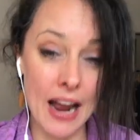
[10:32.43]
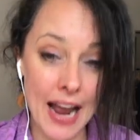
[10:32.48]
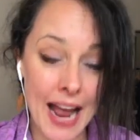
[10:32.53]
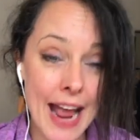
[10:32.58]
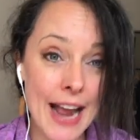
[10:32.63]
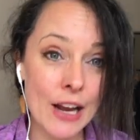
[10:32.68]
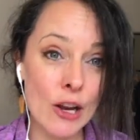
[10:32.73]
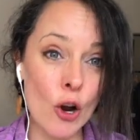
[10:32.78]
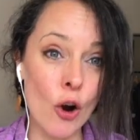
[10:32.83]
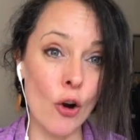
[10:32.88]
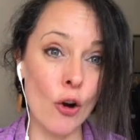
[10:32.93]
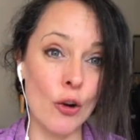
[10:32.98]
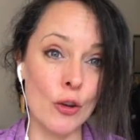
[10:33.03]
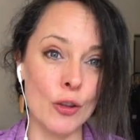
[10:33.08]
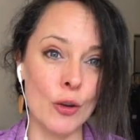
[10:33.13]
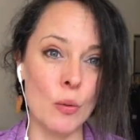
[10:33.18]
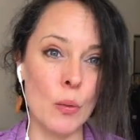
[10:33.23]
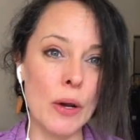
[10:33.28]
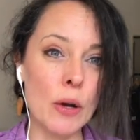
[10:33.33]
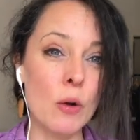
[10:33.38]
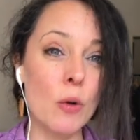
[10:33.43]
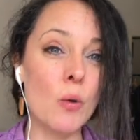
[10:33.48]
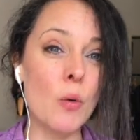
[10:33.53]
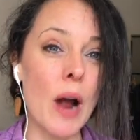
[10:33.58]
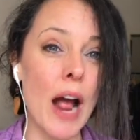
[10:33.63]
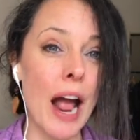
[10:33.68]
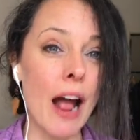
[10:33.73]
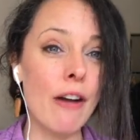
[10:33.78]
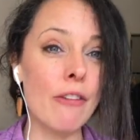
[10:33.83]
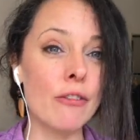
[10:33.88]
echo that we all
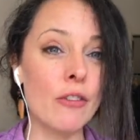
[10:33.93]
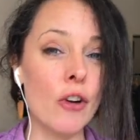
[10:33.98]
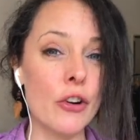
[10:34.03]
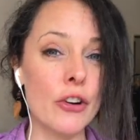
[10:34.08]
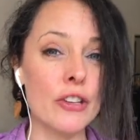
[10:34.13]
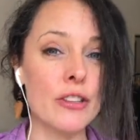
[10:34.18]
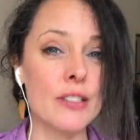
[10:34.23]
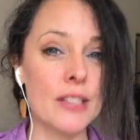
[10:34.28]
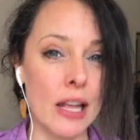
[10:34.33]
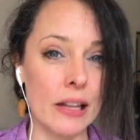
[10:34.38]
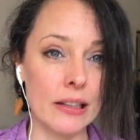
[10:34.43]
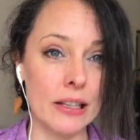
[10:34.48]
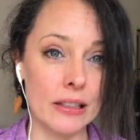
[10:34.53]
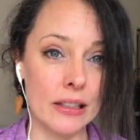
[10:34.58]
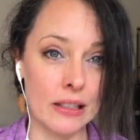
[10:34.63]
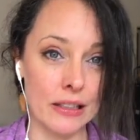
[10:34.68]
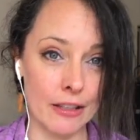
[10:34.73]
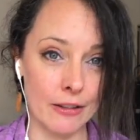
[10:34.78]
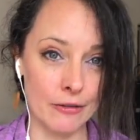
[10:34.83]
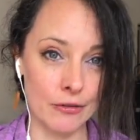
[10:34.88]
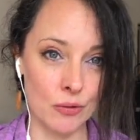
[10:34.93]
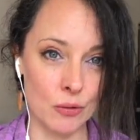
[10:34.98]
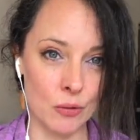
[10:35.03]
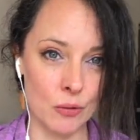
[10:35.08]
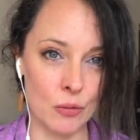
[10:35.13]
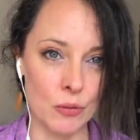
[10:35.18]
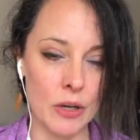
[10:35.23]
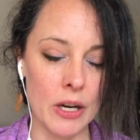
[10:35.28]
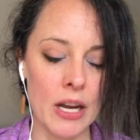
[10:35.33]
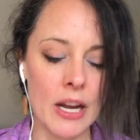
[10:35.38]
have on a cellular level.